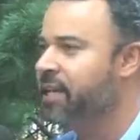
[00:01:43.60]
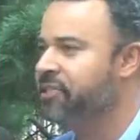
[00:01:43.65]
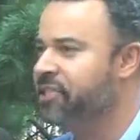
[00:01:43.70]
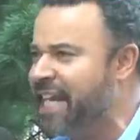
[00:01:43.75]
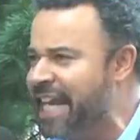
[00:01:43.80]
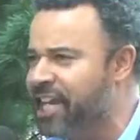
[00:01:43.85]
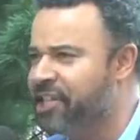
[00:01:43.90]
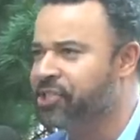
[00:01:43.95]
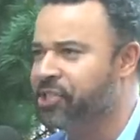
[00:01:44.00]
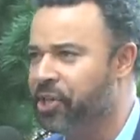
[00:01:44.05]

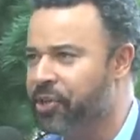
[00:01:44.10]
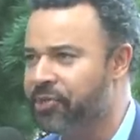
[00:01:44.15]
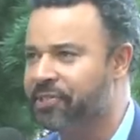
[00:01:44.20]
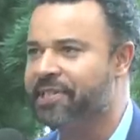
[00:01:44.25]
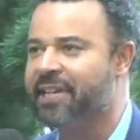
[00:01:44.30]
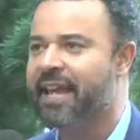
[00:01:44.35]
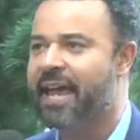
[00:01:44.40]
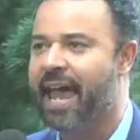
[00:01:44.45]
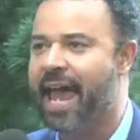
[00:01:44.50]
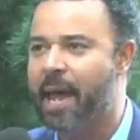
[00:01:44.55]

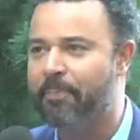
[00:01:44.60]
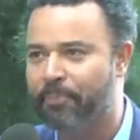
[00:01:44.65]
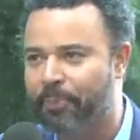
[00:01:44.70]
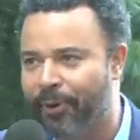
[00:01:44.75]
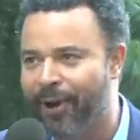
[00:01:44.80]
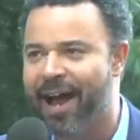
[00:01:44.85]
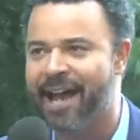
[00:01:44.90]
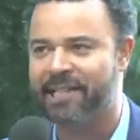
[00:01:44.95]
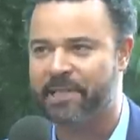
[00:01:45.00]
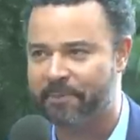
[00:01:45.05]
Teachers at
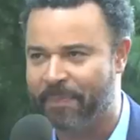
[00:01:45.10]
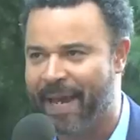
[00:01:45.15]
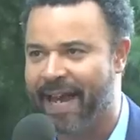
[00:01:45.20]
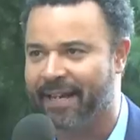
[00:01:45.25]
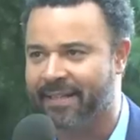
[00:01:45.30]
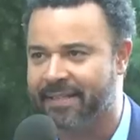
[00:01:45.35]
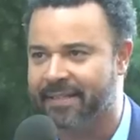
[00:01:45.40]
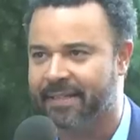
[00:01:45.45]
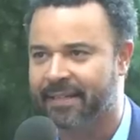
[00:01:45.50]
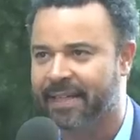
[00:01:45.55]

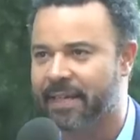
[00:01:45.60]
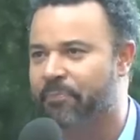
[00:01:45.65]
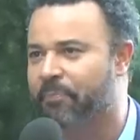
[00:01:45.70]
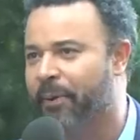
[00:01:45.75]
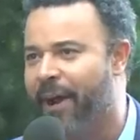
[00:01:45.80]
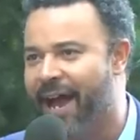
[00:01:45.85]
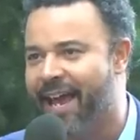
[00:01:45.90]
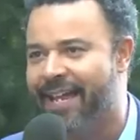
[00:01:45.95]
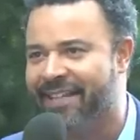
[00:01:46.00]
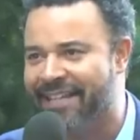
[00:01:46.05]

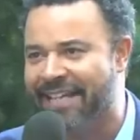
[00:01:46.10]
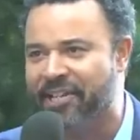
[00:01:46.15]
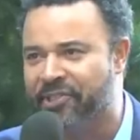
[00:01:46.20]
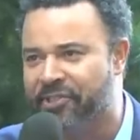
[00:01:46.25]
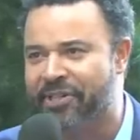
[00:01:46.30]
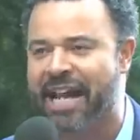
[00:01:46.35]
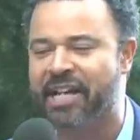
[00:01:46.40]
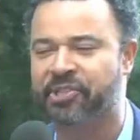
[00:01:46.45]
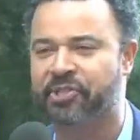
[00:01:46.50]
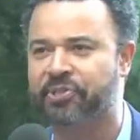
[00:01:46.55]
at the
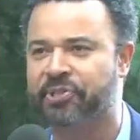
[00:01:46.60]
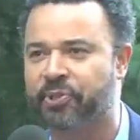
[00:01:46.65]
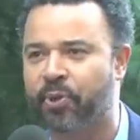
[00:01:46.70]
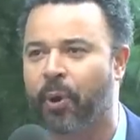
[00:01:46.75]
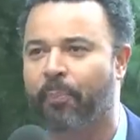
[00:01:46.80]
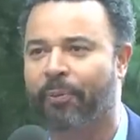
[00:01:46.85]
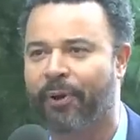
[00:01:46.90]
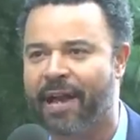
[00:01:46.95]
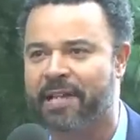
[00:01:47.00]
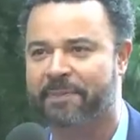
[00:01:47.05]
International
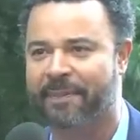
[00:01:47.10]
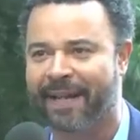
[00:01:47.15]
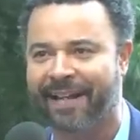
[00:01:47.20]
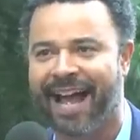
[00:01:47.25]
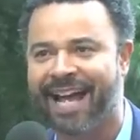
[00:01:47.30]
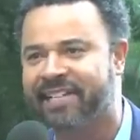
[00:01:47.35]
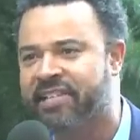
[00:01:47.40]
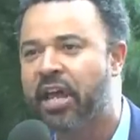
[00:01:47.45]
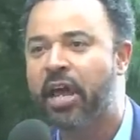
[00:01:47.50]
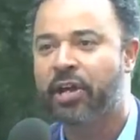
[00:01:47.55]
School of Prospect
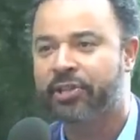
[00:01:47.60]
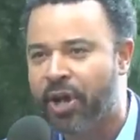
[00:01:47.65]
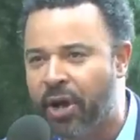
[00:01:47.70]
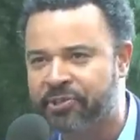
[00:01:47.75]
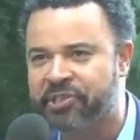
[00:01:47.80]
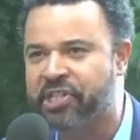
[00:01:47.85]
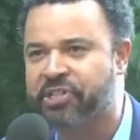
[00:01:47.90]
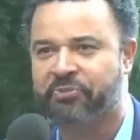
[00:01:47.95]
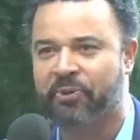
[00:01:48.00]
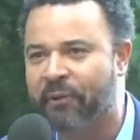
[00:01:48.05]
Heights
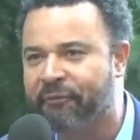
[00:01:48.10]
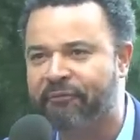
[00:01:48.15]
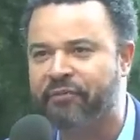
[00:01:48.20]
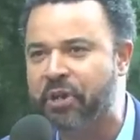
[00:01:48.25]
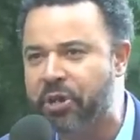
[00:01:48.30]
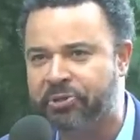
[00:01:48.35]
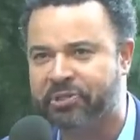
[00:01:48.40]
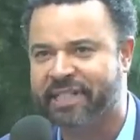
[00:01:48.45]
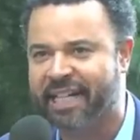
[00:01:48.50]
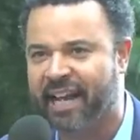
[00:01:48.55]
don't just
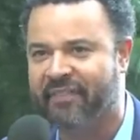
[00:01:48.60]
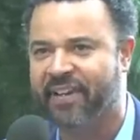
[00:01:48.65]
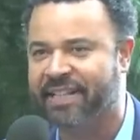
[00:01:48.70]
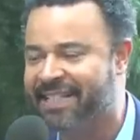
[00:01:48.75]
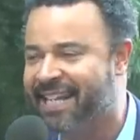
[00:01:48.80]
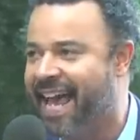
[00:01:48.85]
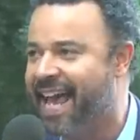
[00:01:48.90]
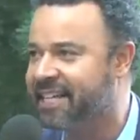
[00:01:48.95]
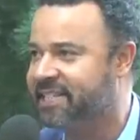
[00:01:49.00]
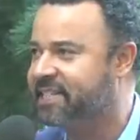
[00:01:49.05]
refuse to give a
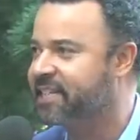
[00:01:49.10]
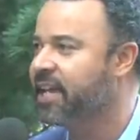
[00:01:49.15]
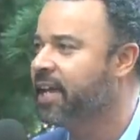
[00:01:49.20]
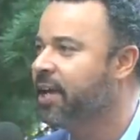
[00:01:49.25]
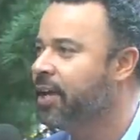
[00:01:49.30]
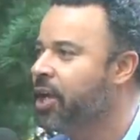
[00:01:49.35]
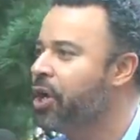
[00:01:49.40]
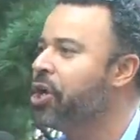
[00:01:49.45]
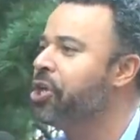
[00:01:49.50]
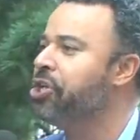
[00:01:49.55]
test.
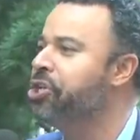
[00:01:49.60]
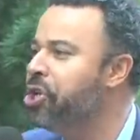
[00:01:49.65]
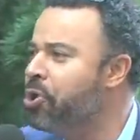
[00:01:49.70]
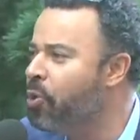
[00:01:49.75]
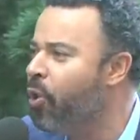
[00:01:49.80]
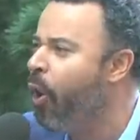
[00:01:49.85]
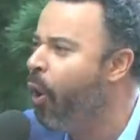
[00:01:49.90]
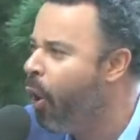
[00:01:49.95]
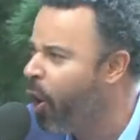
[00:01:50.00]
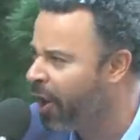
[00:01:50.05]

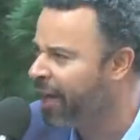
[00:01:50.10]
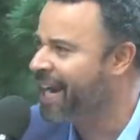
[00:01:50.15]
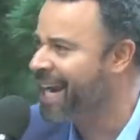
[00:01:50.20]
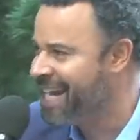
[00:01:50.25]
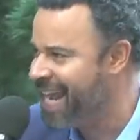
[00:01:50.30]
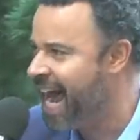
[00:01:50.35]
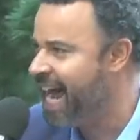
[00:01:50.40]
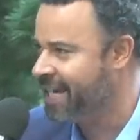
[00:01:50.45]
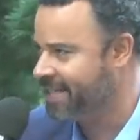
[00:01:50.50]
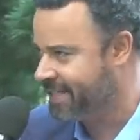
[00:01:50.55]
You
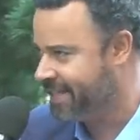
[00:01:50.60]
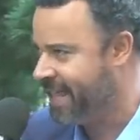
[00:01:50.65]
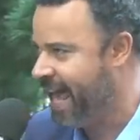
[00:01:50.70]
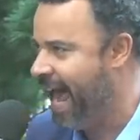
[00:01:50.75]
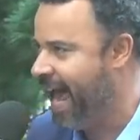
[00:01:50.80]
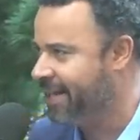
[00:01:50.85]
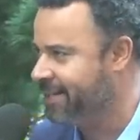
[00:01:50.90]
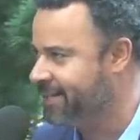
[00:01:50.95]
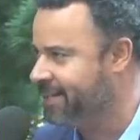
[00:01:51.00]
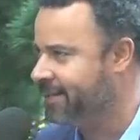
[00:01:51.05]
organize
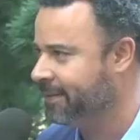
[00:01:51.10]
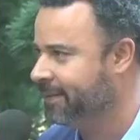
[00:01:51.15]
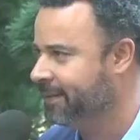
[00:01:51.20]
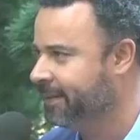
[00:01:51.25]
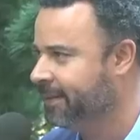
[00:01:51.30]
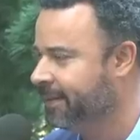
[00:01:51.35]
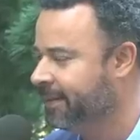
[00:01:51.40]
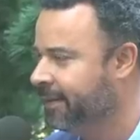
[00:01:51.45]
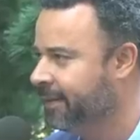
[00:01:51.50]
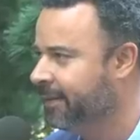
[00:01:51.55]
that.
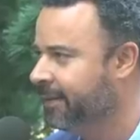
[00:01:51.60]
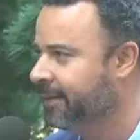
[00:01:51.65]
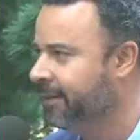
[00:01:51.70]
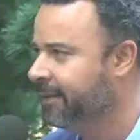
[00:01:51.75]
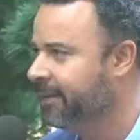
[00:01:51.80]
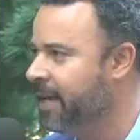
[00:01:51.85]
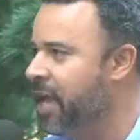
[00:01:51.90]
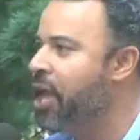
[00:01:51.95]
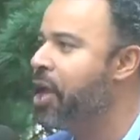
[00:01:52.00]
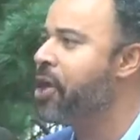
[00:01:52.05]

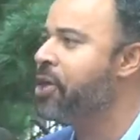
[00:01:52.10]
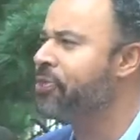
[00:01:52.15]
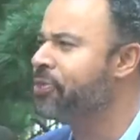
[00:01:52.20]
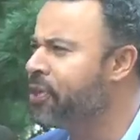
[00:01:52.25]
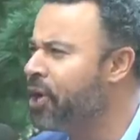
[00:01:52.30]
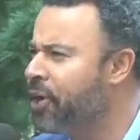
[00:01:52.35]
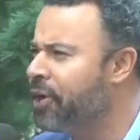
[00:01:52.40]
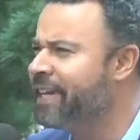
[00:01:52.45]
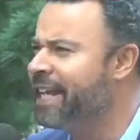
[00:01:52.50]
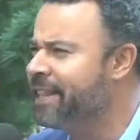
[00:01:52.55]

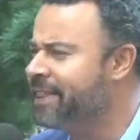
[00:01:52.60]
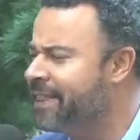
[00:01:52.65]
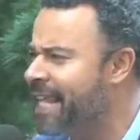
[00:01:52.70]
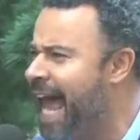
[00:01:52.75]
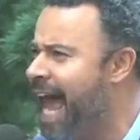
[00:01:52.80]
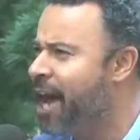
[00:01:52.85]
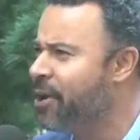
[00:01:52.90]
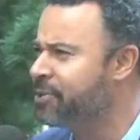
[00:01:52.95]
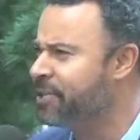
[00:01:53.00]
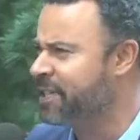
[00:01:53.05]

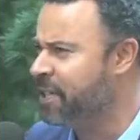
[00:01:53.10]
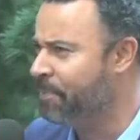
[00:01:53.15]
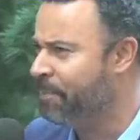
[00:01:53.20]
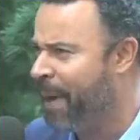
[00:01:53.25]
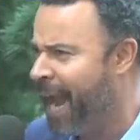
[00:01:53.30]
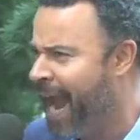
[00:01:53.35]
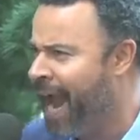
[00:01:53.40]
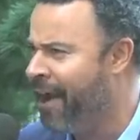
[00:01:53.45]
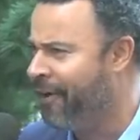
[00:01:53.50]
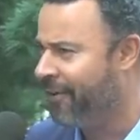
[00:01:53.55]
30,000
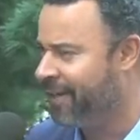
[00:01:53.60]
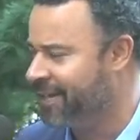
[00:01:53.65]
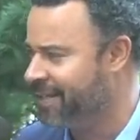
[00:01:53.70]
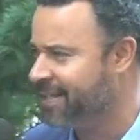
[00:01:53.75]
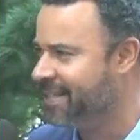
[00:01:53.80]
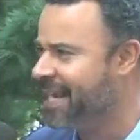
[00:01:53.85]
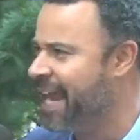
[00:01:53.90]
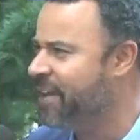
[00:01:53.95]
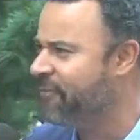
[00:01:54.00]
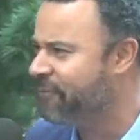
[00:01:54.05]

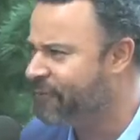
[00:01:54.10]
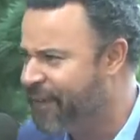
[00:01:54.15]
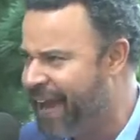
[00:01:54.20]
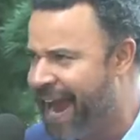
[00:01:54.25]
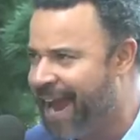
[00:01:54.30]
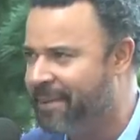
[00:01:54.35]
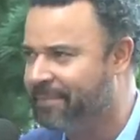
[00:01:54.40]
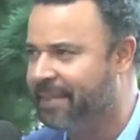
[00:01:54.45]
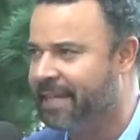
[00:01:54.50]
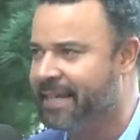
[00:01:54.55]
parents and
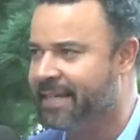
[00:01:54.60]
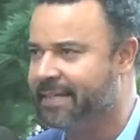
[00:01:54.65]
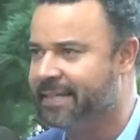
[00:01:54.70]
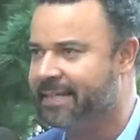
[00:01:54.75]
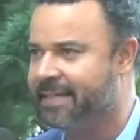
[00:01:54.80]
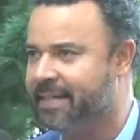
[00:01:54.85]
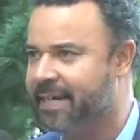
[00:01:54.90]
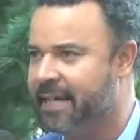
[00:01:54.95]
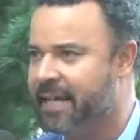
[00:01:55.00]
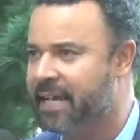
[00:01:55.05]

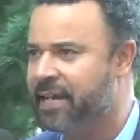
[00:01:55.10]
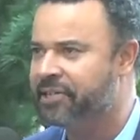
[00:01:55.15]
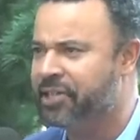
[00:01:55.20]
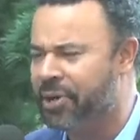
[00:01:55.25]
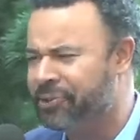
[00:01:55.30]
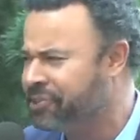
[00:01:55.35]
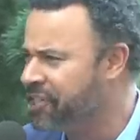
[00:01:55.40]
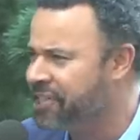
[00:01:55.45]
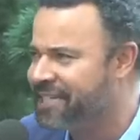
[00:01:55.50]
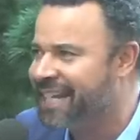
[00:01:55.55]
families
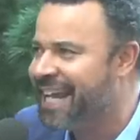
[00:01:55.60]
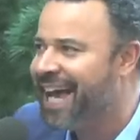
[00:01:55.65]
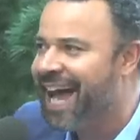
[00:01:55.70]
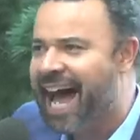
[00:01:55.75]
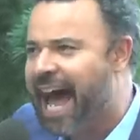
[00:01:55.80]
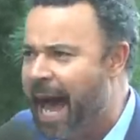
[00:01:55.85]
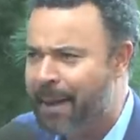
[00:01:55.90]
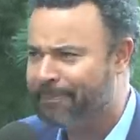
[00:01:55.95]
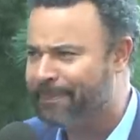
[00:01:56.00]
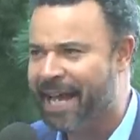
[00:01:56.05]
don't just
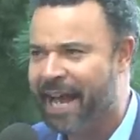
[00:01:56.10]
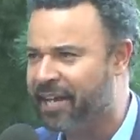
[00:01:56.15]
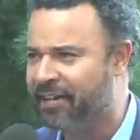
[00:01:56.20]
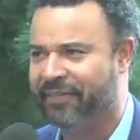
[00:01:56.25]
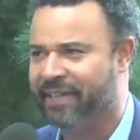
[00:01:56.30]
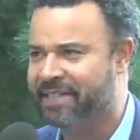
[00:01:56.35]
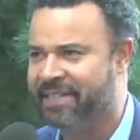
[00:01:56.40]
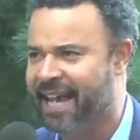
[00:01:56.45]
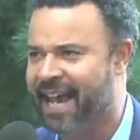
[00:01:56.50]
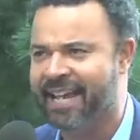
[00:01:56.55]
opt out
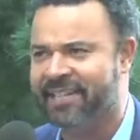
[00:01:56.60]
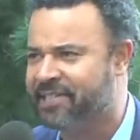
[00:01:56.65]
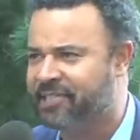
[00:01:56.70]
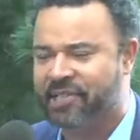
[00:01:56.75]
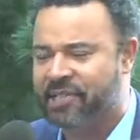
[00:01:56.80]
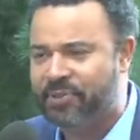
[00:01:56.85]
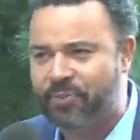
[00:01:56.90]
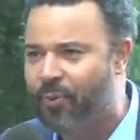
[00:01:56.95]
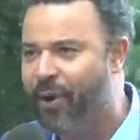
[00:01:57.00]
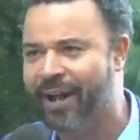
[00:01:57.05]
of a test
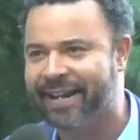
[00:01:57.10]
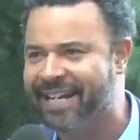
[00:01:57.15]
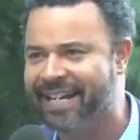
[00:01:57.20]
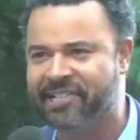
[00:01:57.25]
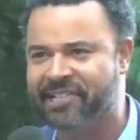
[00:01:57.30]
just one